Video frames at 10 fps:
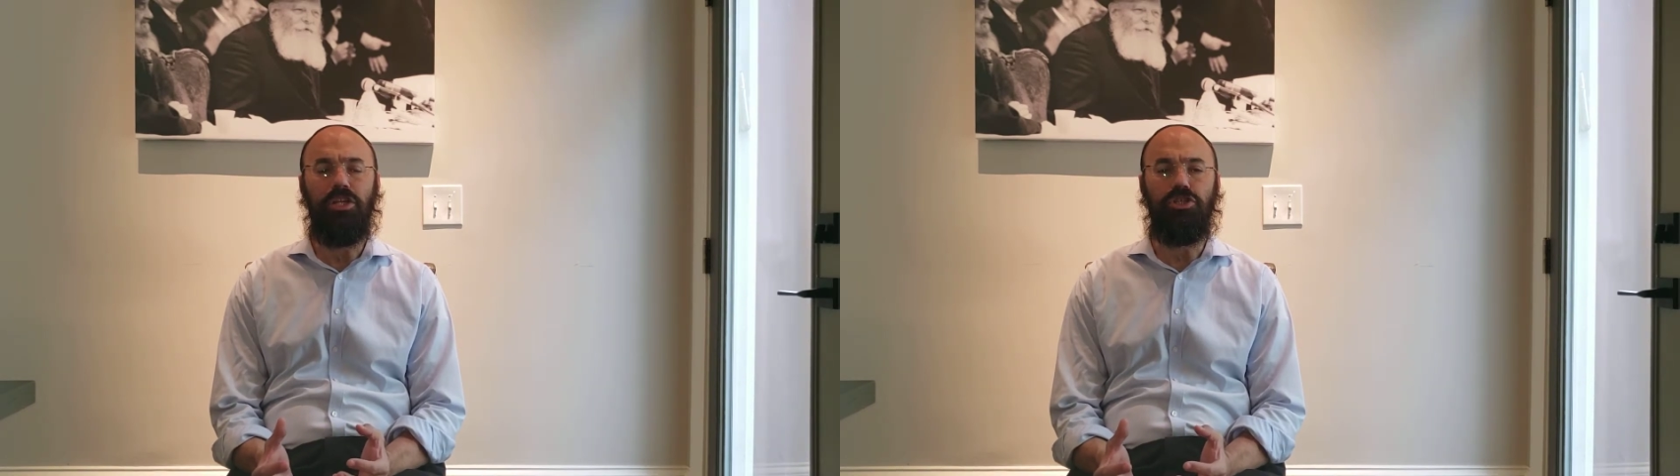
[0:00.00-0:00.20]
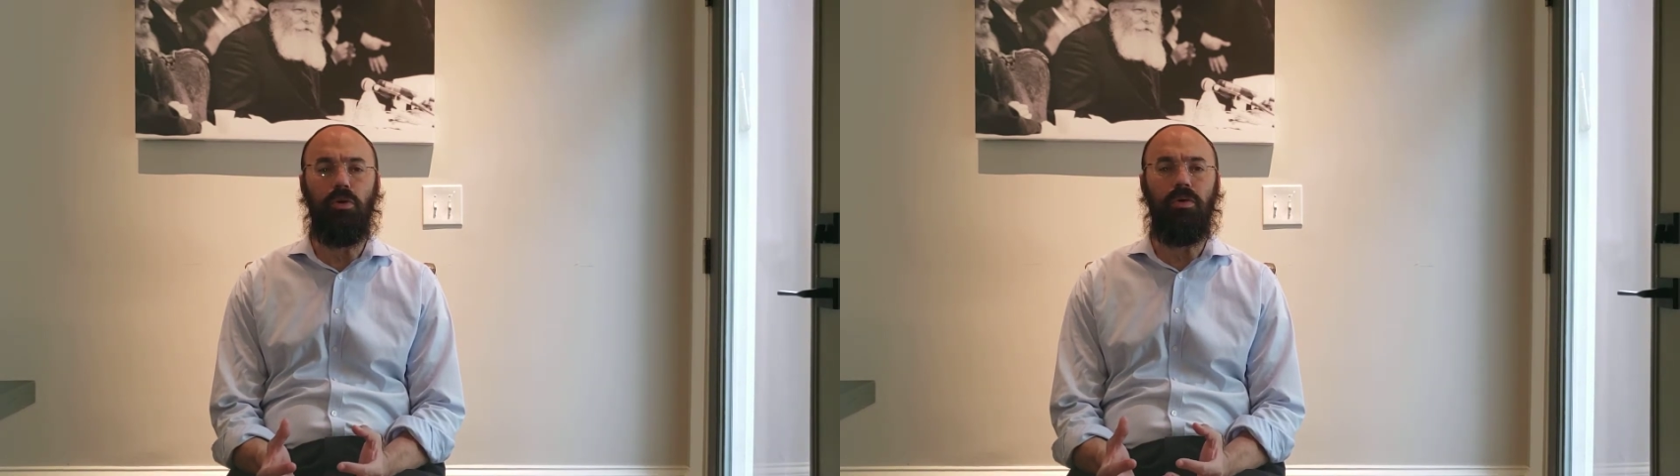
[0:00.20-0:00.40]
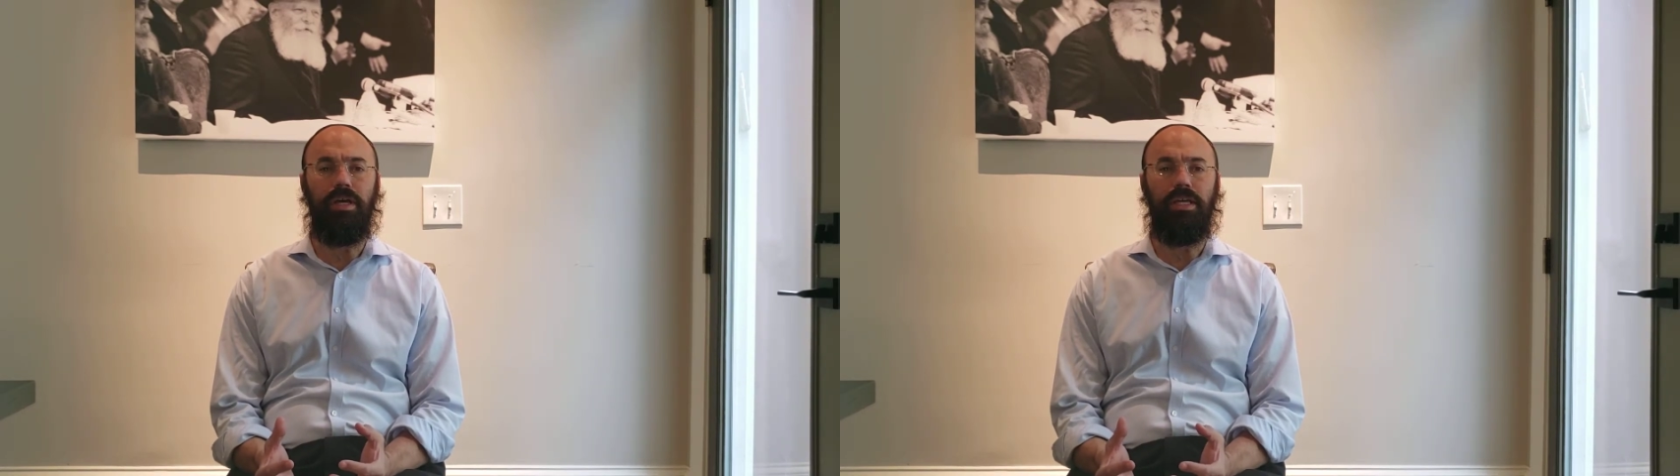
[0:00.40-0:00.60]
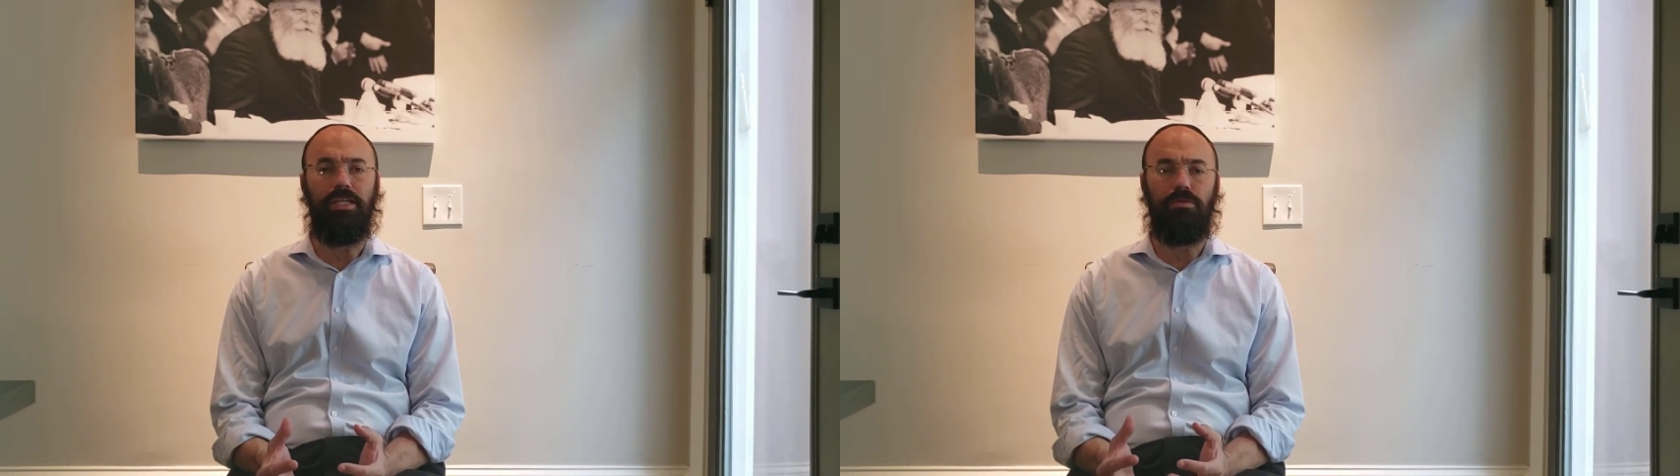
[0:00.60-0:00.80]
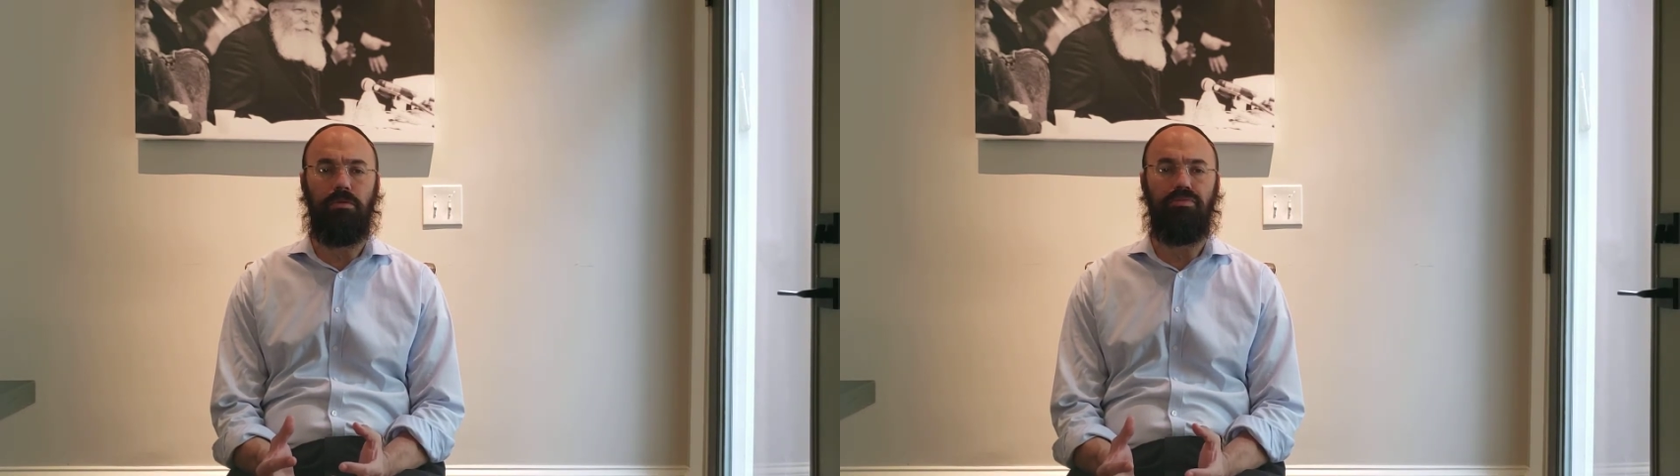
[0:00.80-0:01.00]
joy
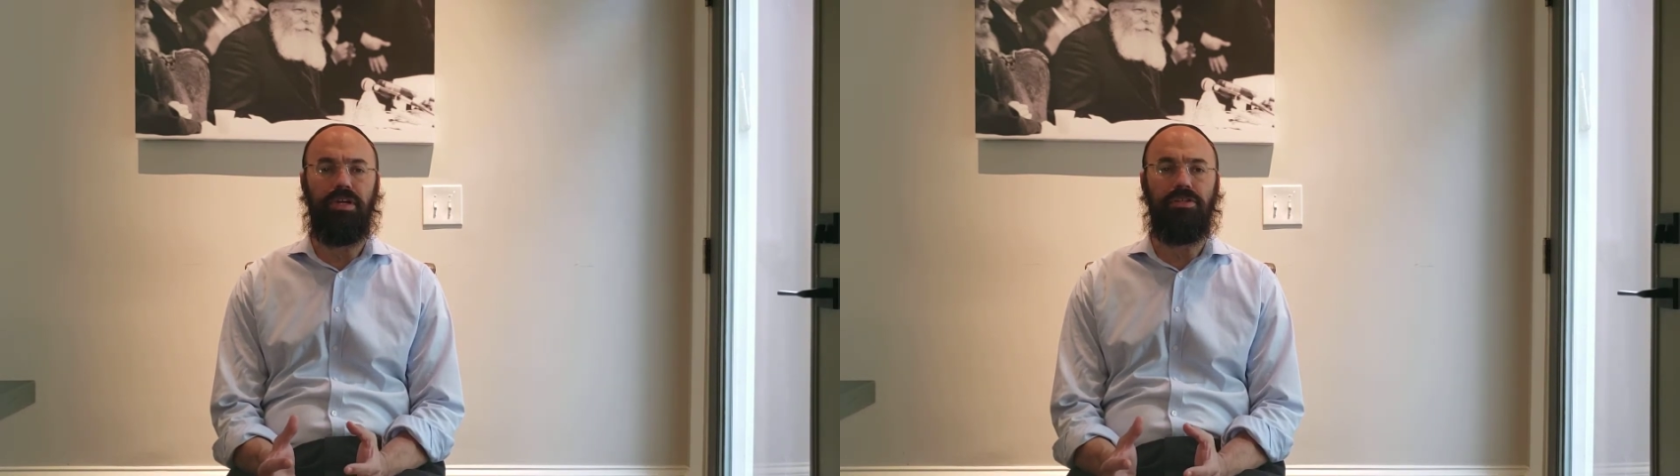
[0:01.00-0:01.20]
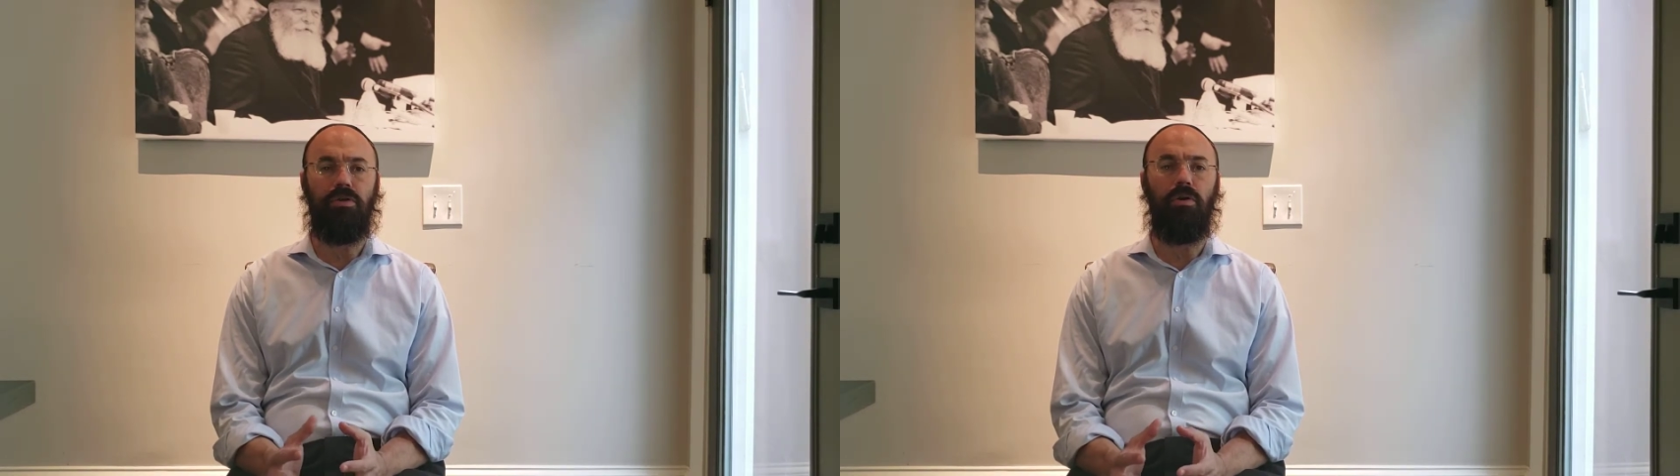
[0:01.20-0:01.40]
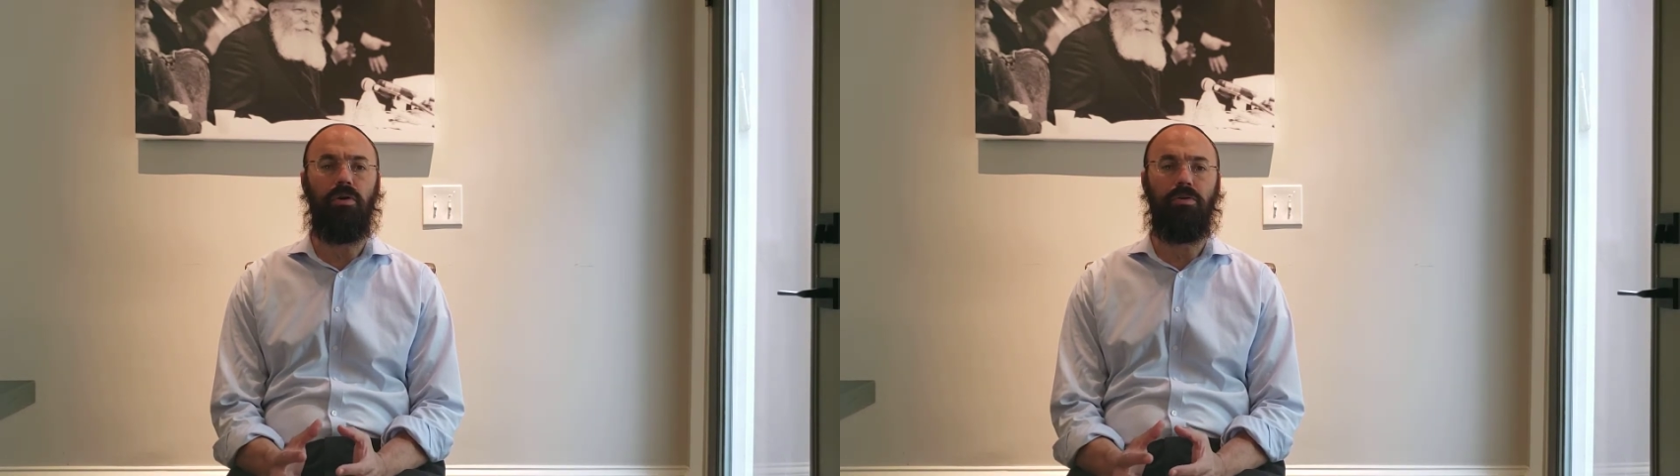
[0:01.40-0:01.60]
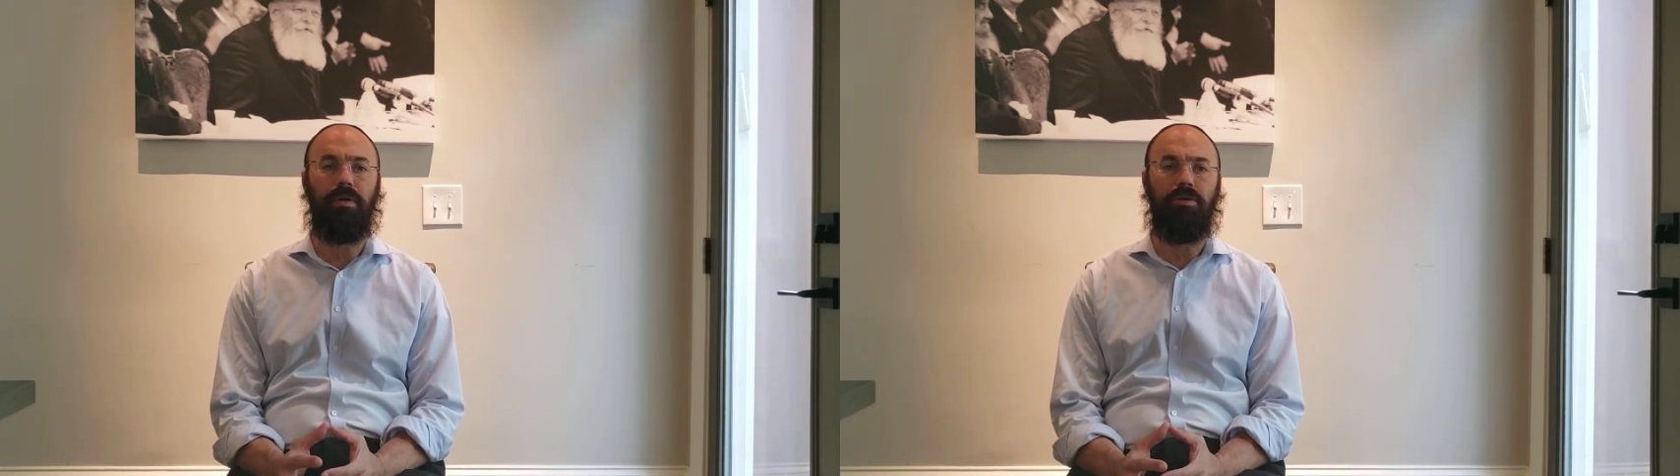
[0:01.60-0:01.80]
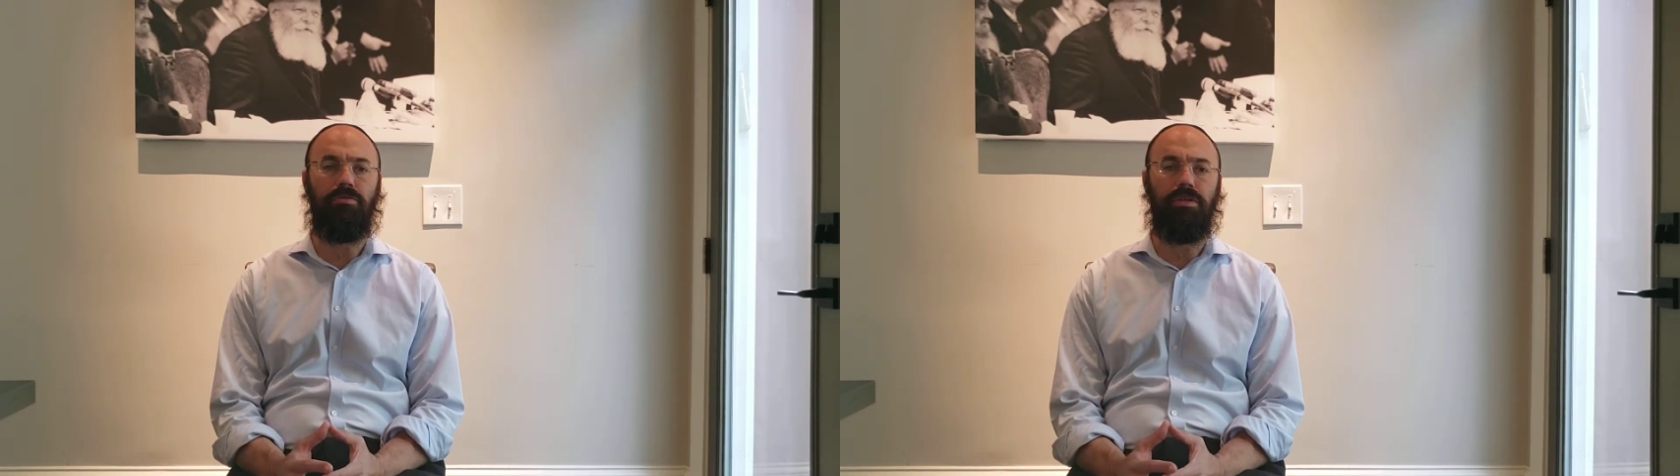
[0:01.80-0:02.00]
is what breaks all the
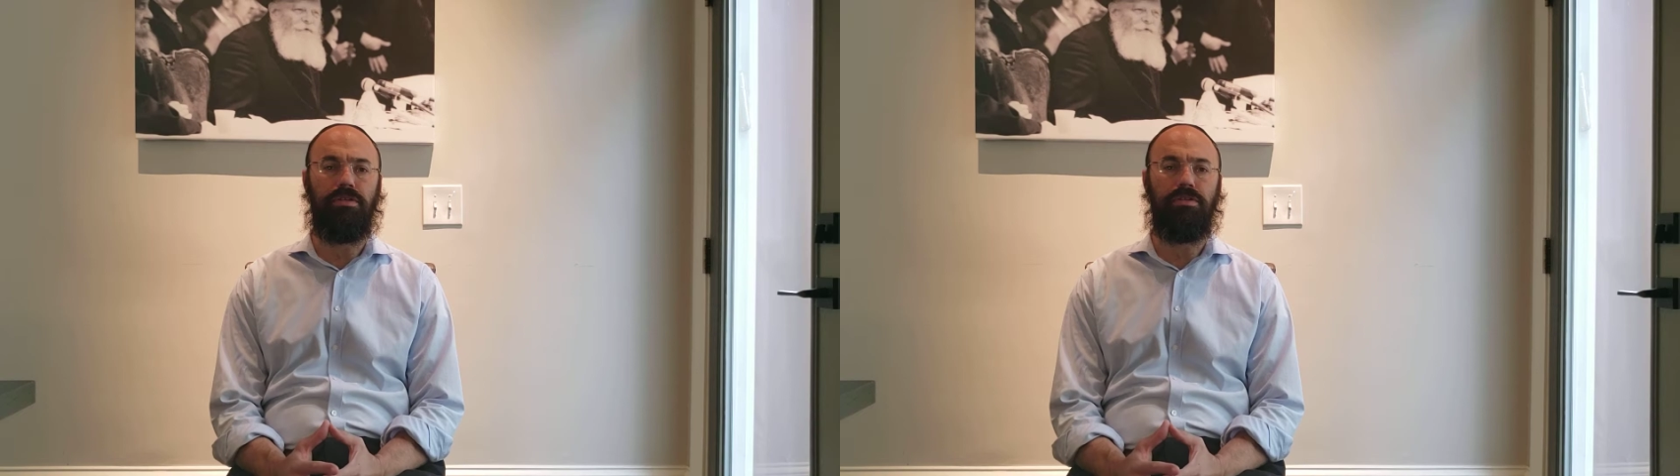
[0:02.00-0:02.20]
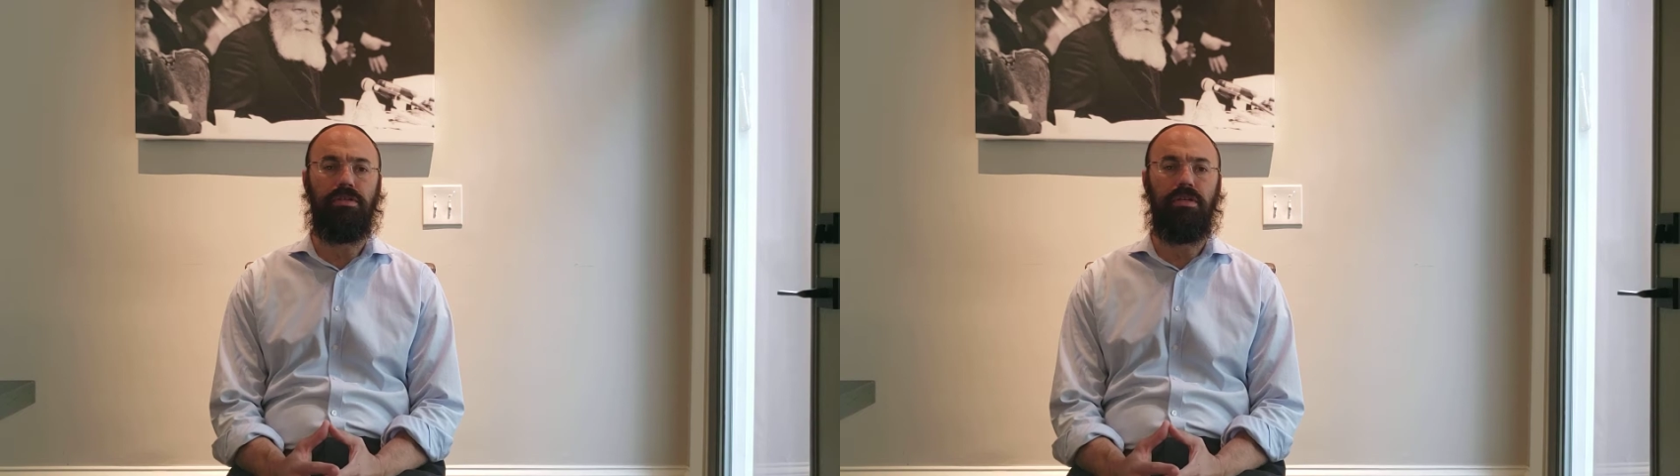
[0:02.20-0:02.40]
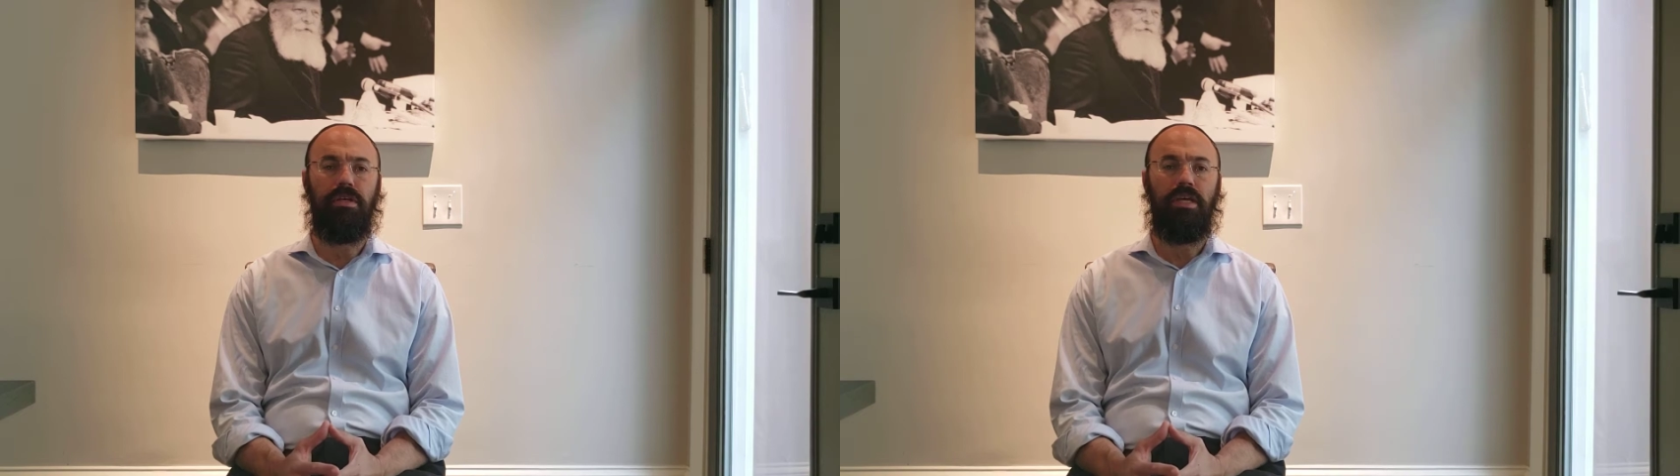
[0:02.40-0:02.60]
boundaries